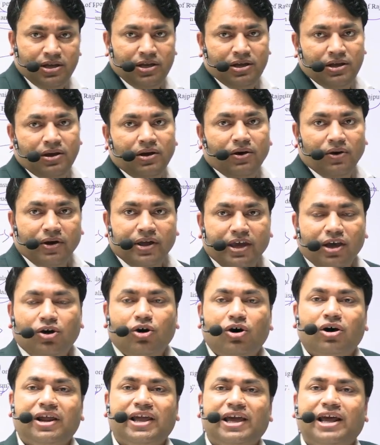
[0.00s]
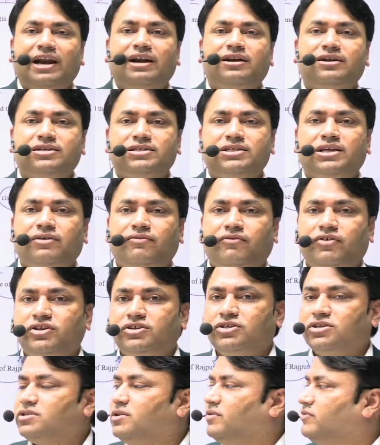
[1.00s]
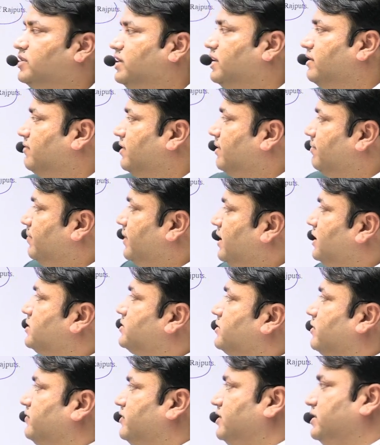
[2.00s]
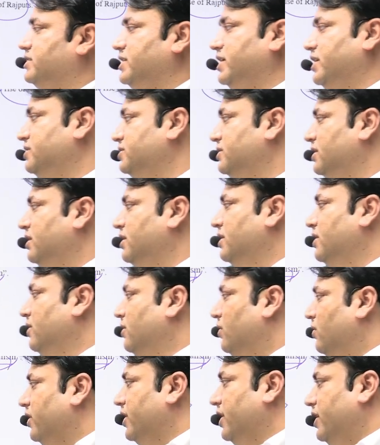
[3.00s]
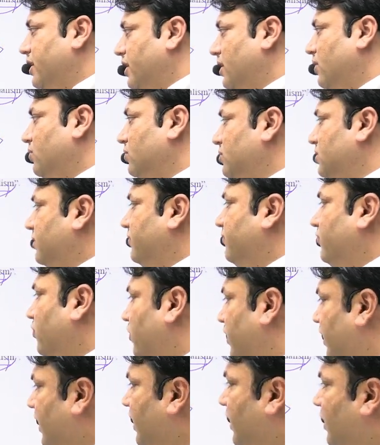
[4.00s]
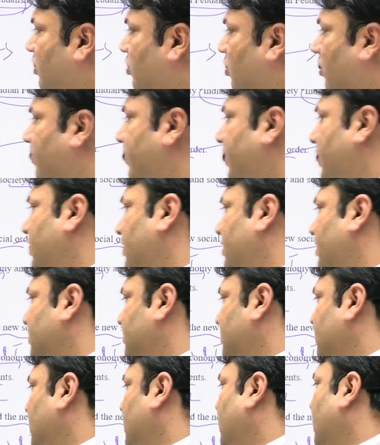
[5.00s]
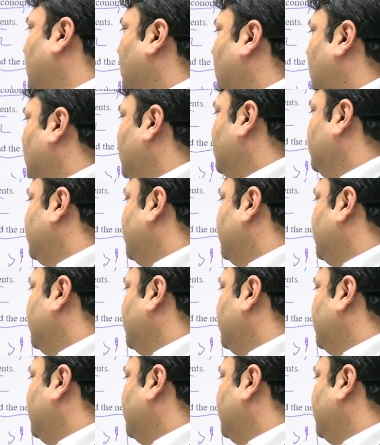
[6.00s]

okay, or characteristic features of the developments of this age. Okay, now the 14th topic here is cultural